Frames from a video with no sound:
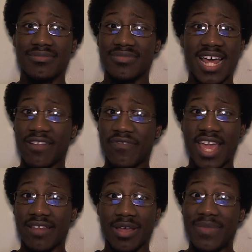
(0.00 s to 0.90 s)
Not a
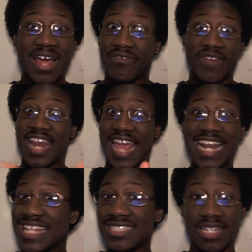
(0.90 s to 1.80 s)
fan of it. I'm not a fan of
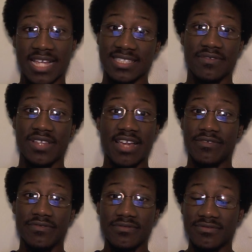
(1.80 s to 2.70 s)
any slice of
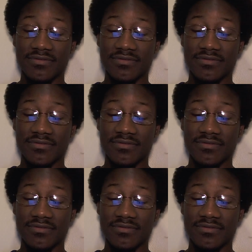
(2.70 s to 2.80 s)
life,